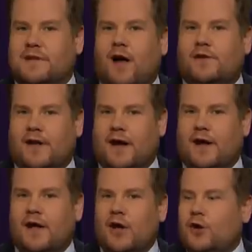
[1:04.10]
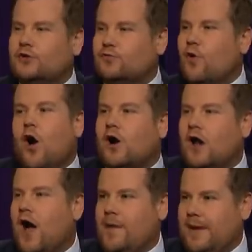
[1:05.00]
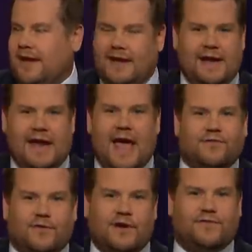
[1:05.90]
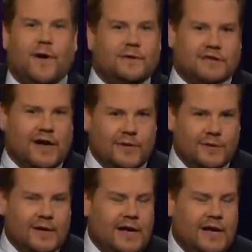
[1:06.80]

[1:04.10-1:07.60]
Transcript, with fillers: Xander who's rock climbing in every photo.